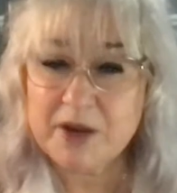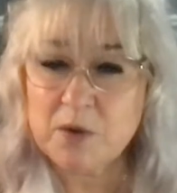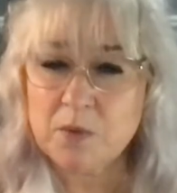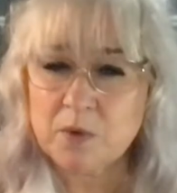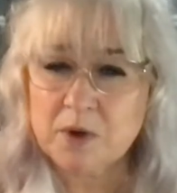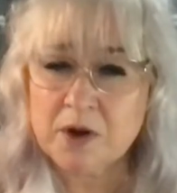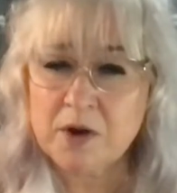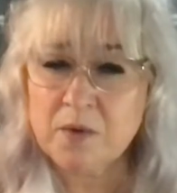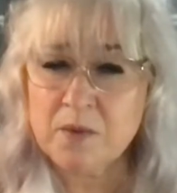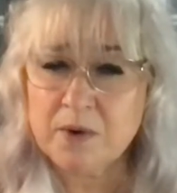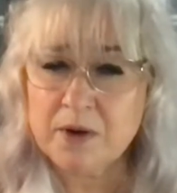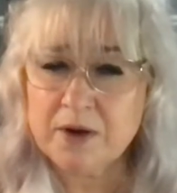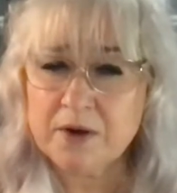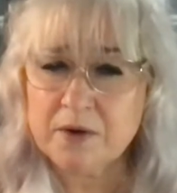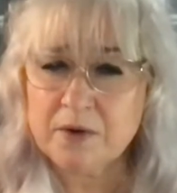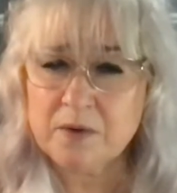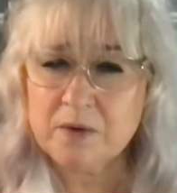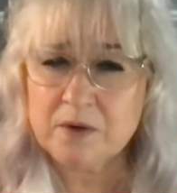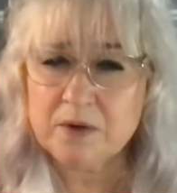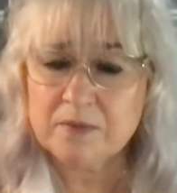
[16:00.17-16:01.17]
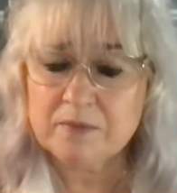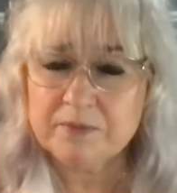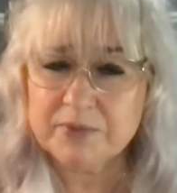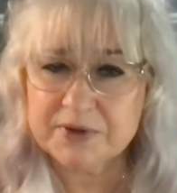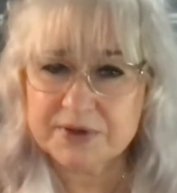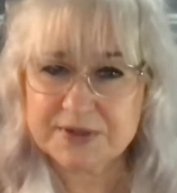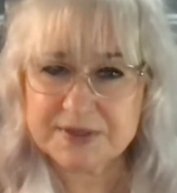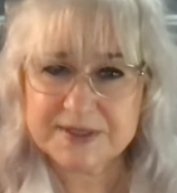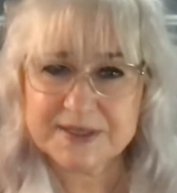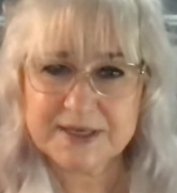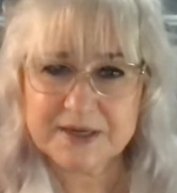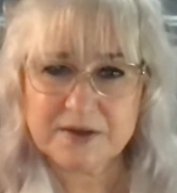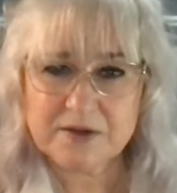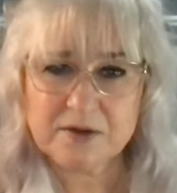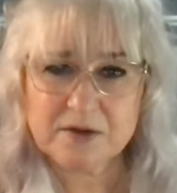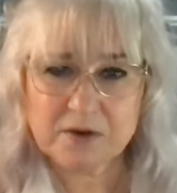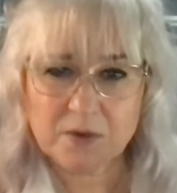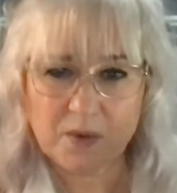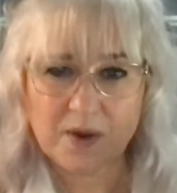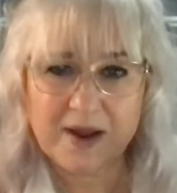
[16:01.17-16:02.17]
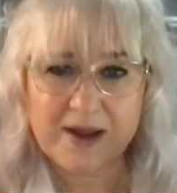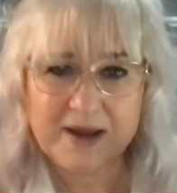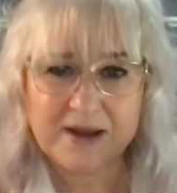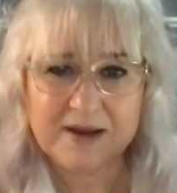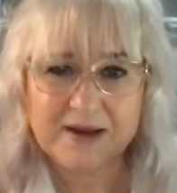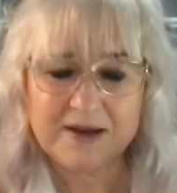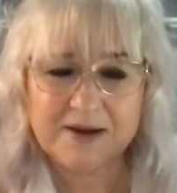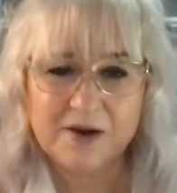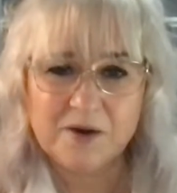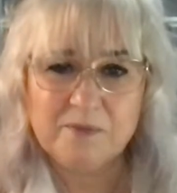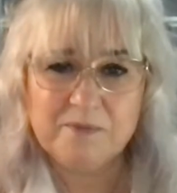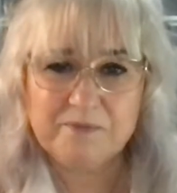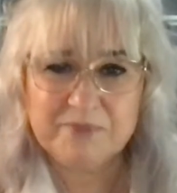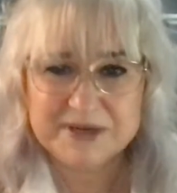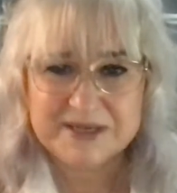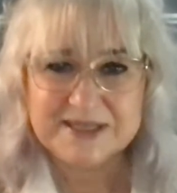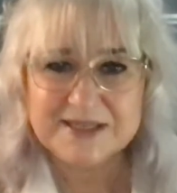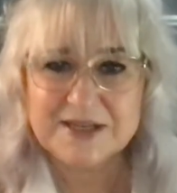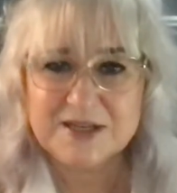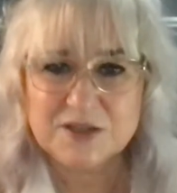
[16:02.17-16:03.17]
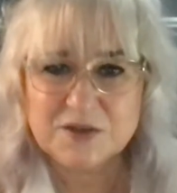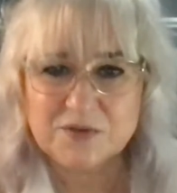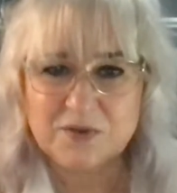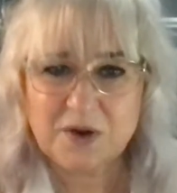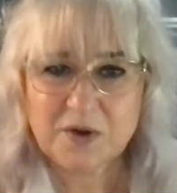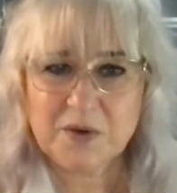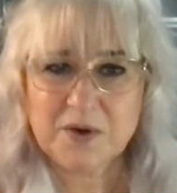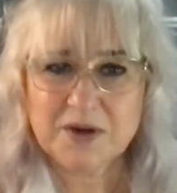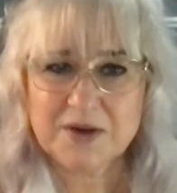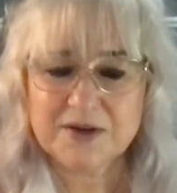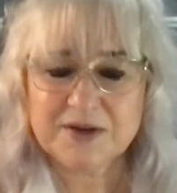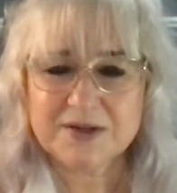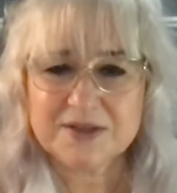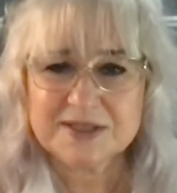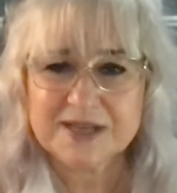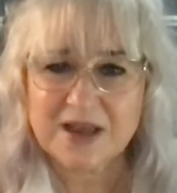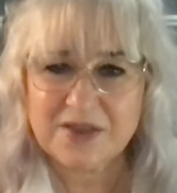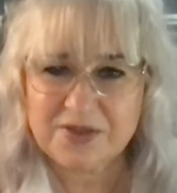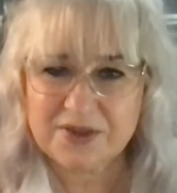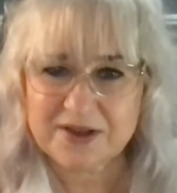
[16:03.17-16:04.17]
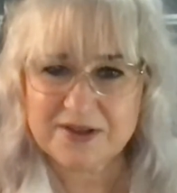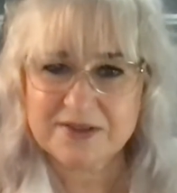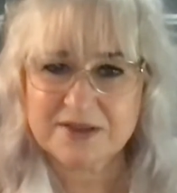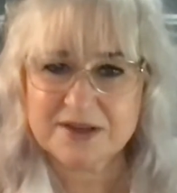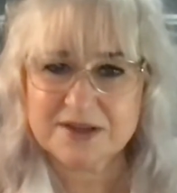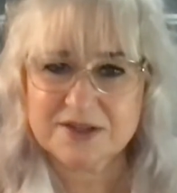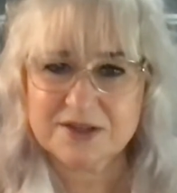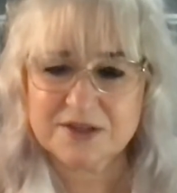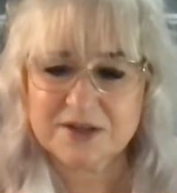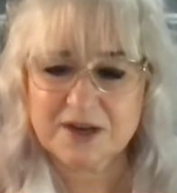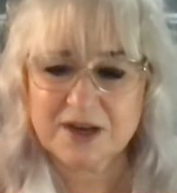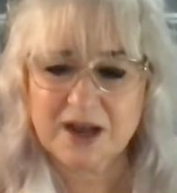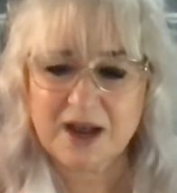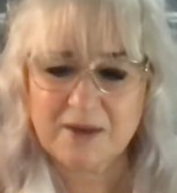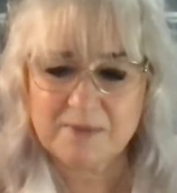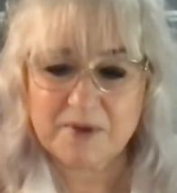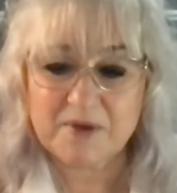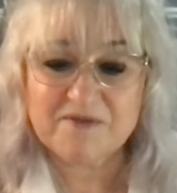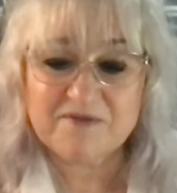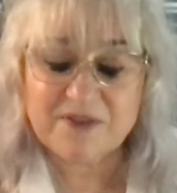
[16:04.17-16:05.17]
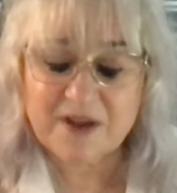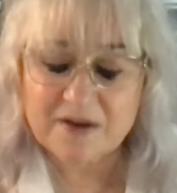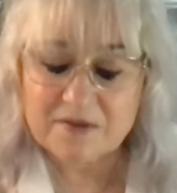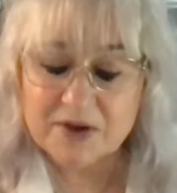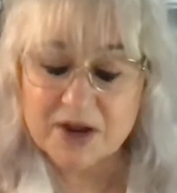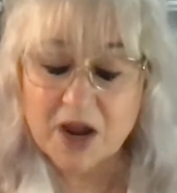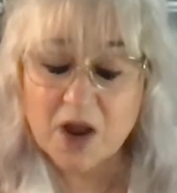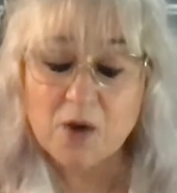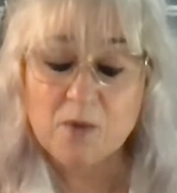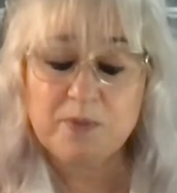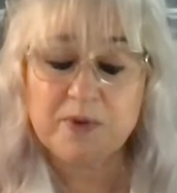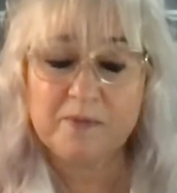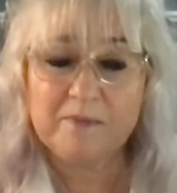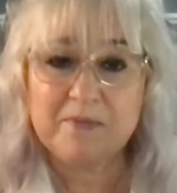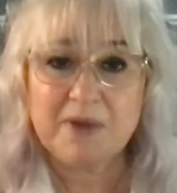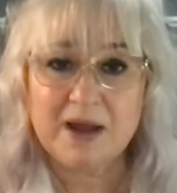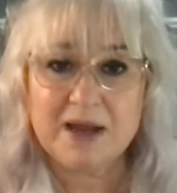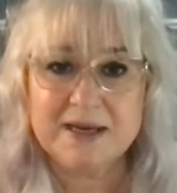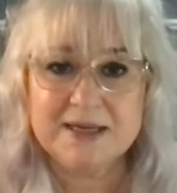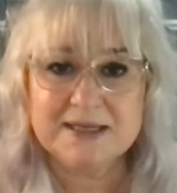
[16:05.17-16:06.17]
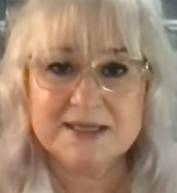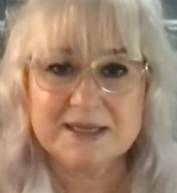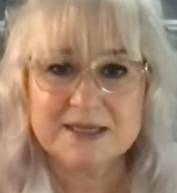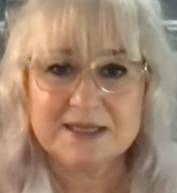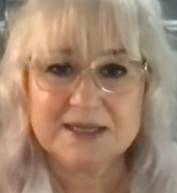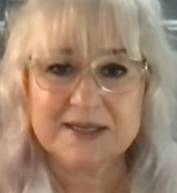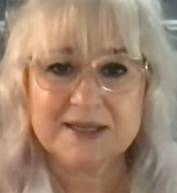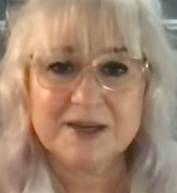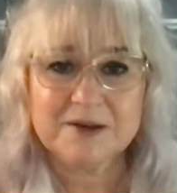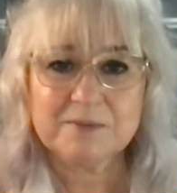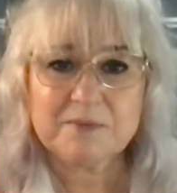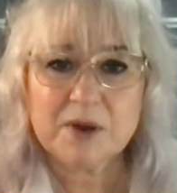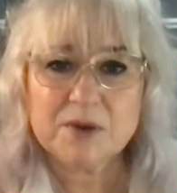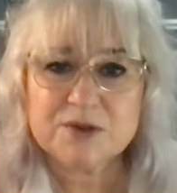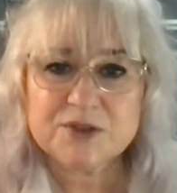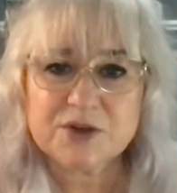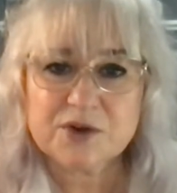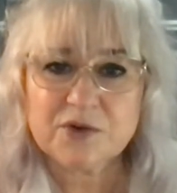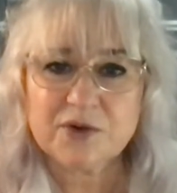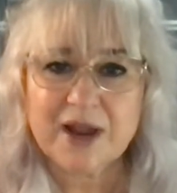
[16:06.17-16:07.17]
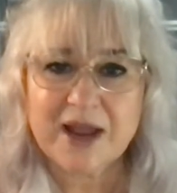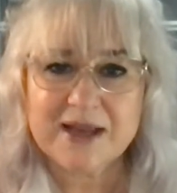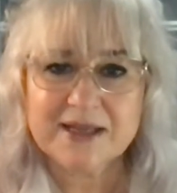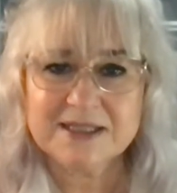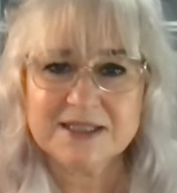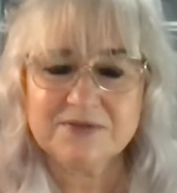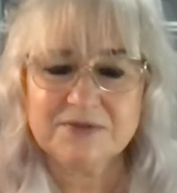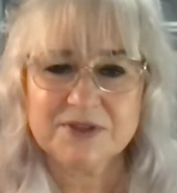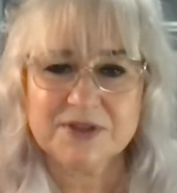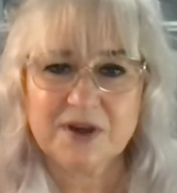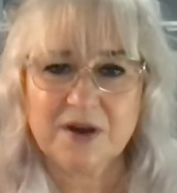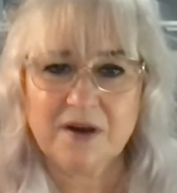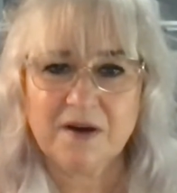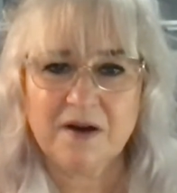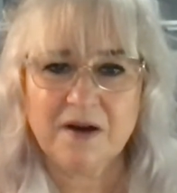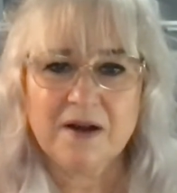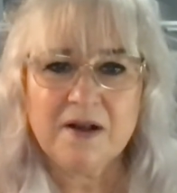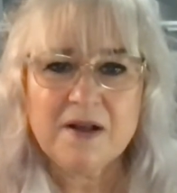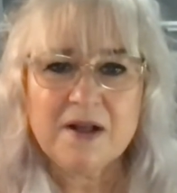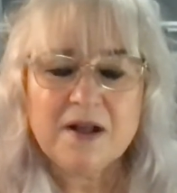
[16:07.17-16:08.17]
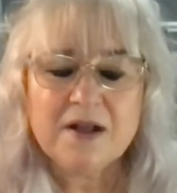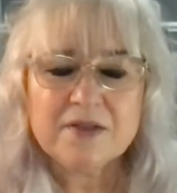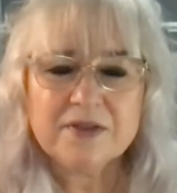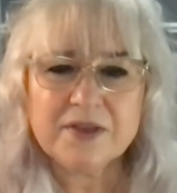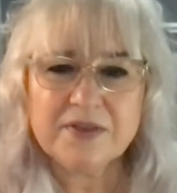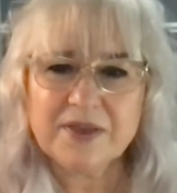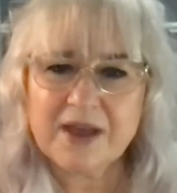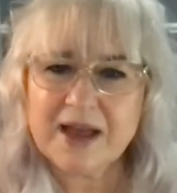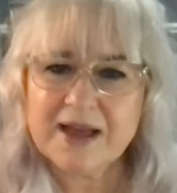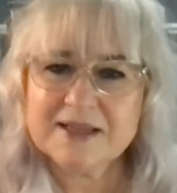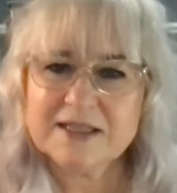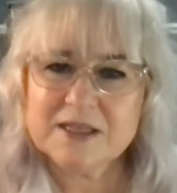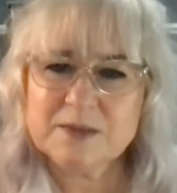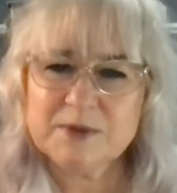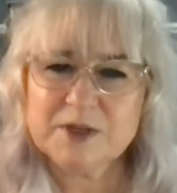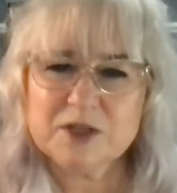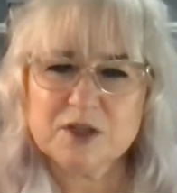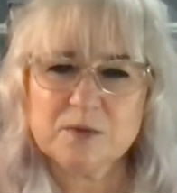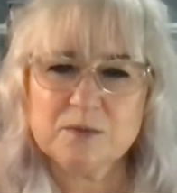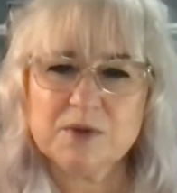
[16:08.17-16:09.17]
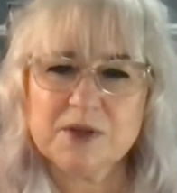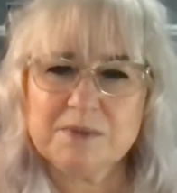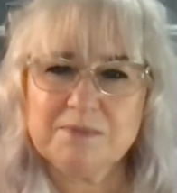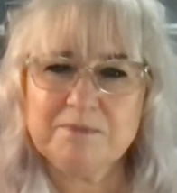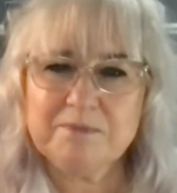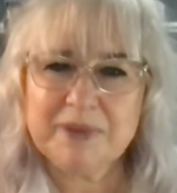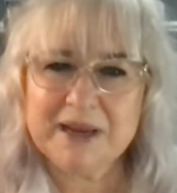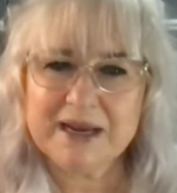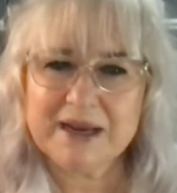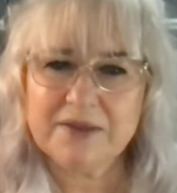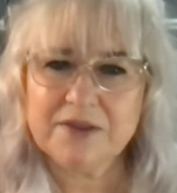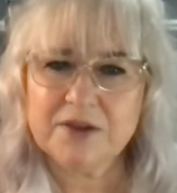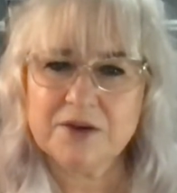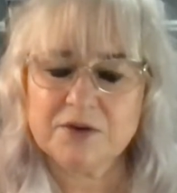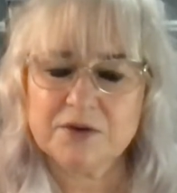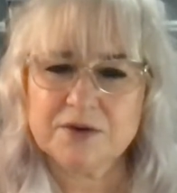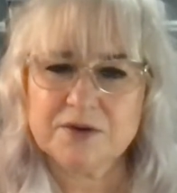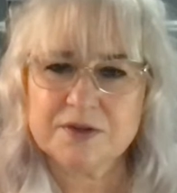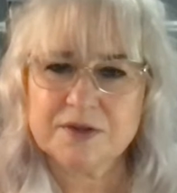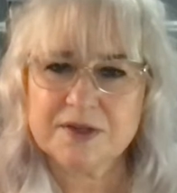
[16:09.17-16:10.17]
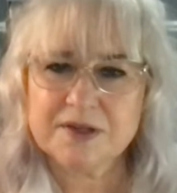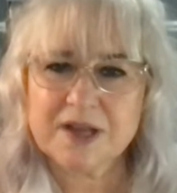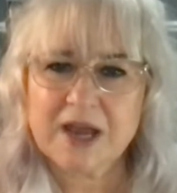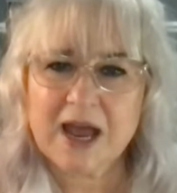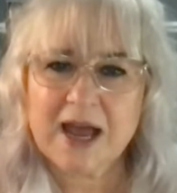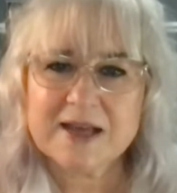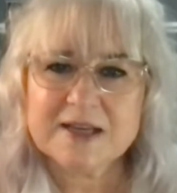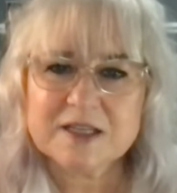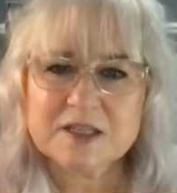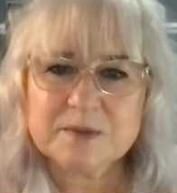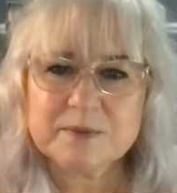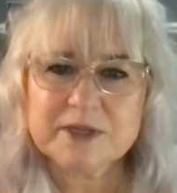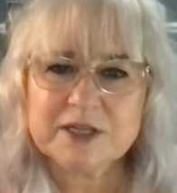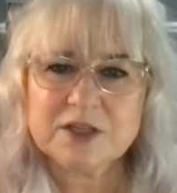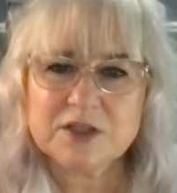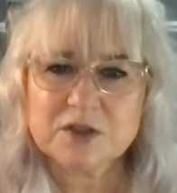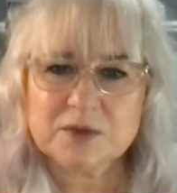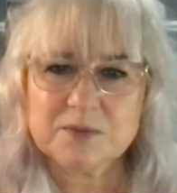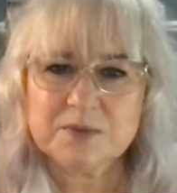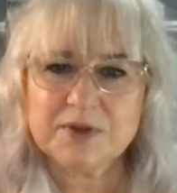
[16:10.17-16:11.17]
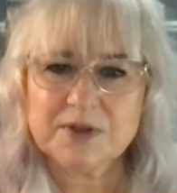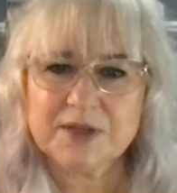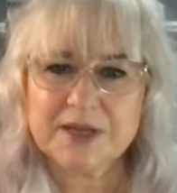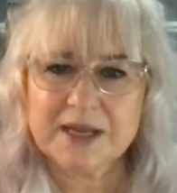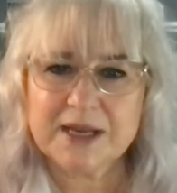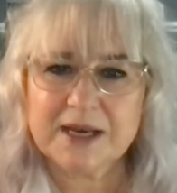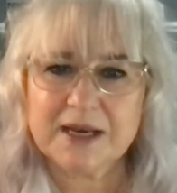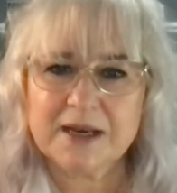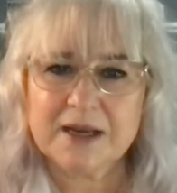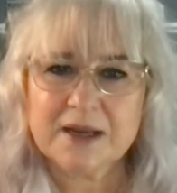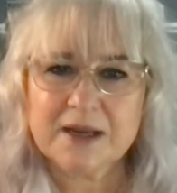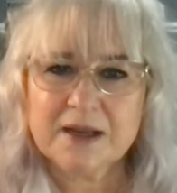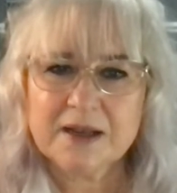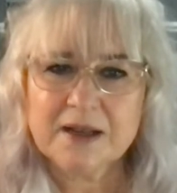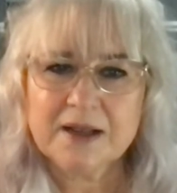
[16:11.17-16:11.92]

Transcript: bit woo-woo, but still quite, you know, business focused. I'm very open-minded. I think most creatives are, that there has to be something bigger than us, and there has to be something